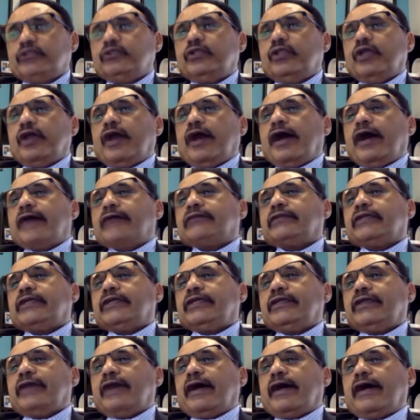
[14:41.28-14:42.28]
Are
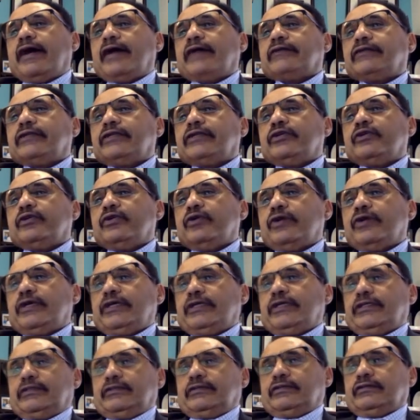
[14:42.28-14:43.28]
they
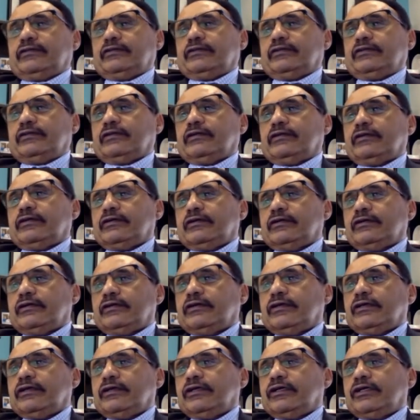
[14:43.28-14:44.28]
going
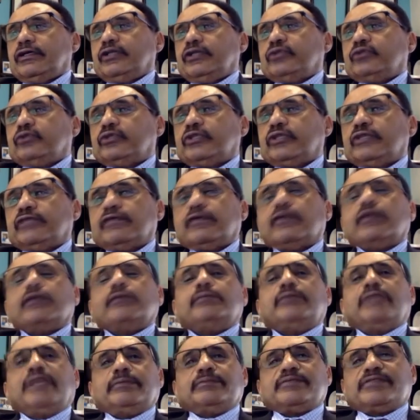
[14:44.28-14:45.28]
to
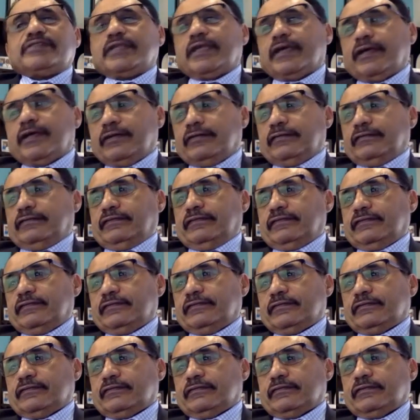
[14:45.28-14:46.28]
develop themselves,
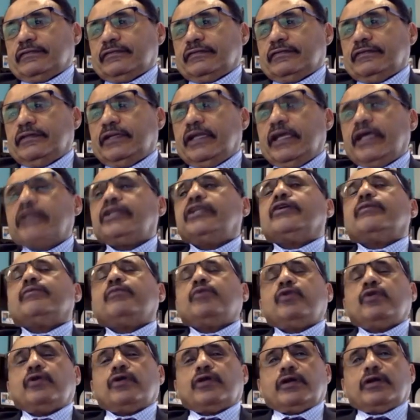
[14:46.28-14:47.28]
learning
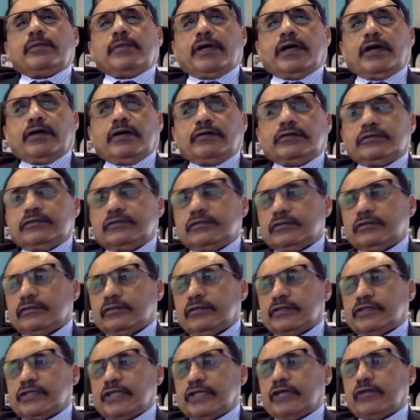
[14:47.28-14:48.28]
more about the
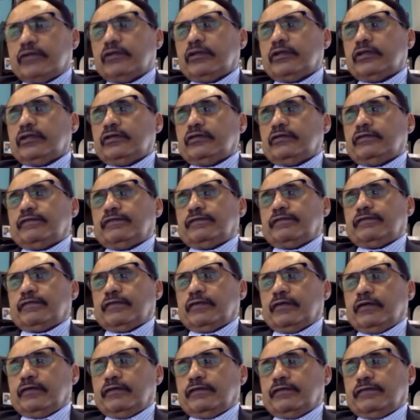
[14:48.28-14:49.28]
psychology of
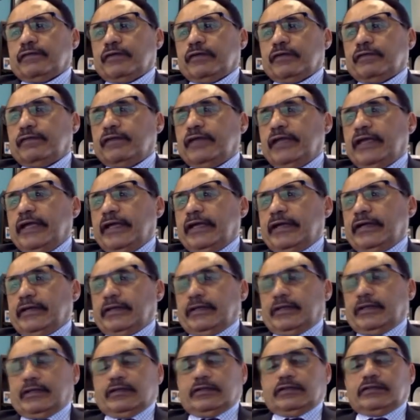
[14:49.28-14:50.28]

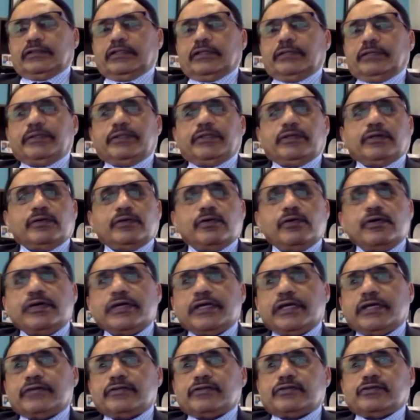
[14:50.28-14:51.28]
learning, the pedagogy,
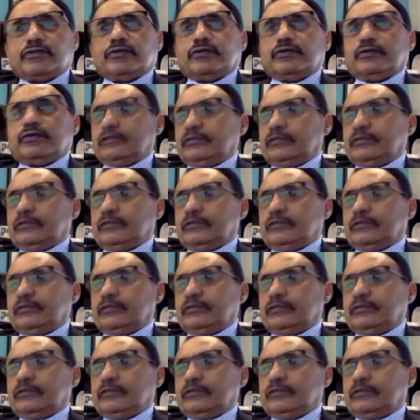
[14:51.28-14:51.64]
and so on?